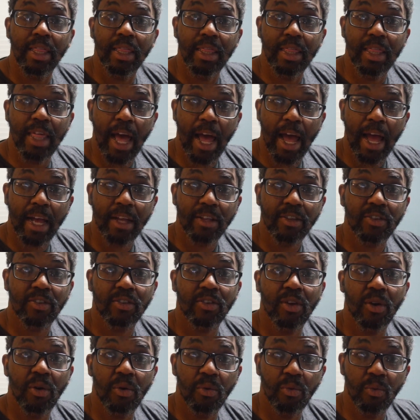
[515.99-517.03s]

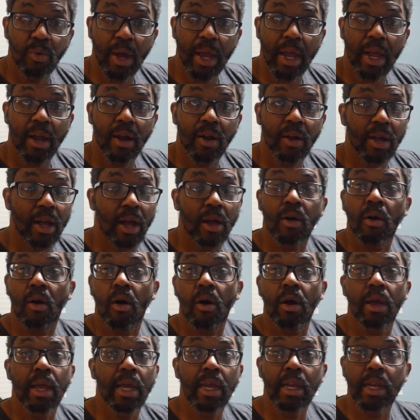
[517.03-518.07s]
that's where
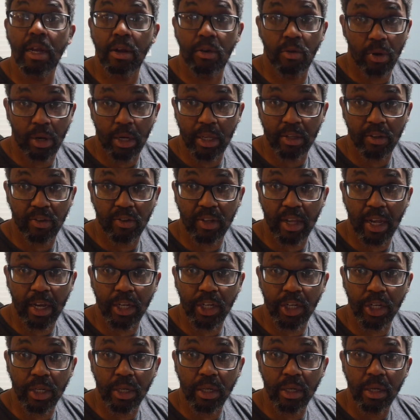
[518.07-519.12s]
any grilling
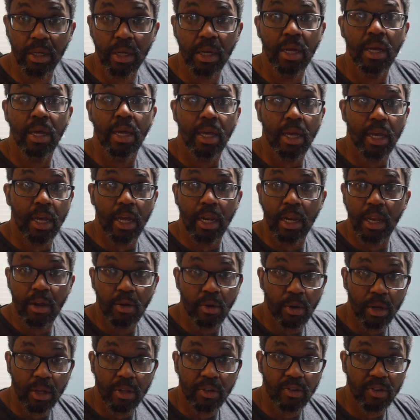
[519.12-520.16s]
section,
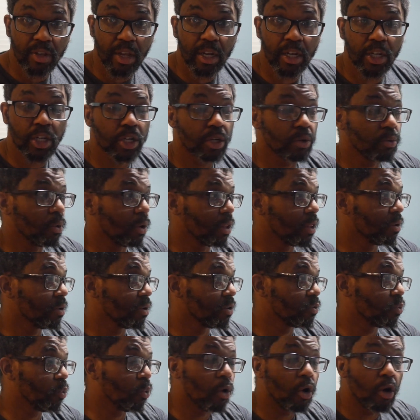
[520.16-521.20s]
whether
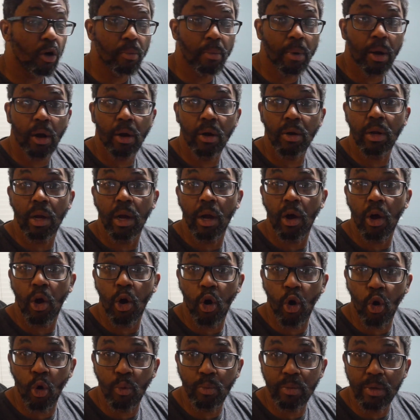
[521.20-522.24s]
it's Walmart,
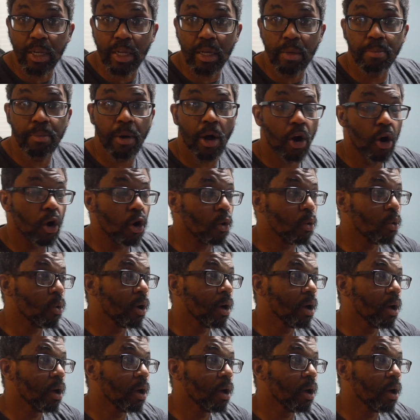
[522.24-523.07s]
Home Depot,